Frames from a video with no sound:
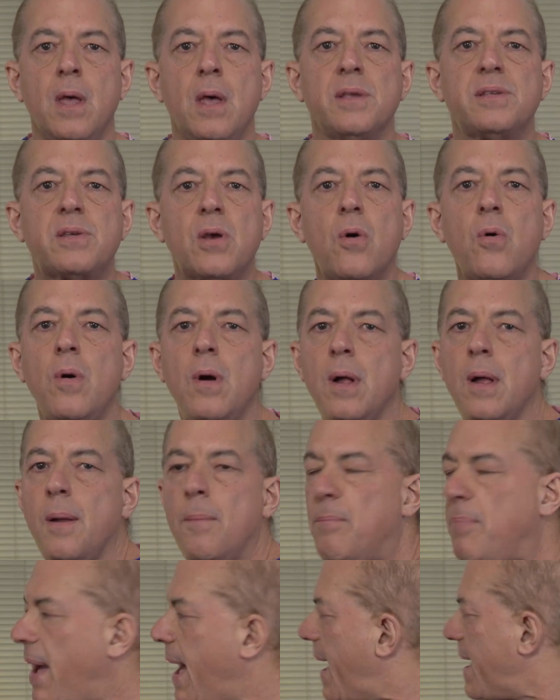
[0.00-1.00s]
So
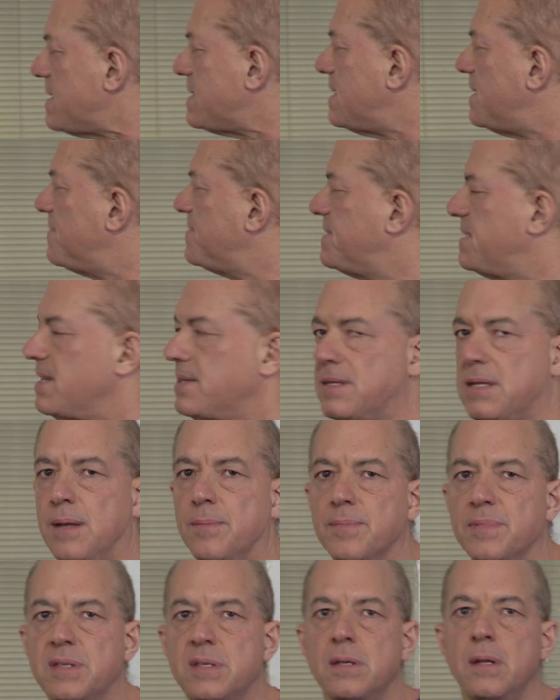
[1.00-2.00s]
passive
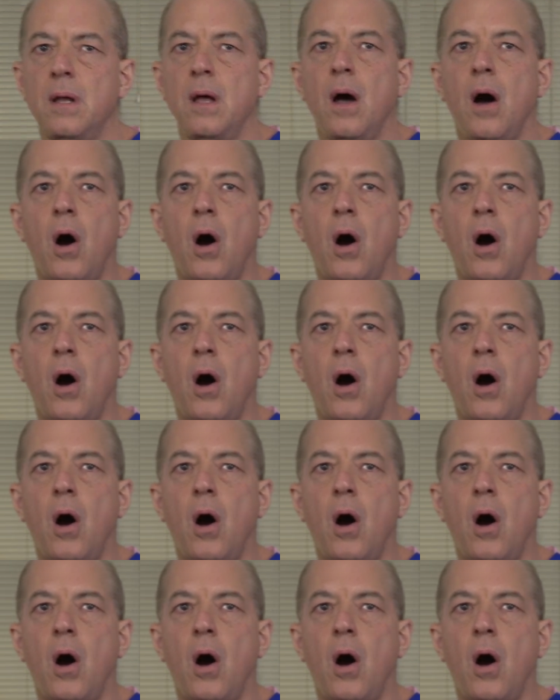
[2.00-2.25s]
systems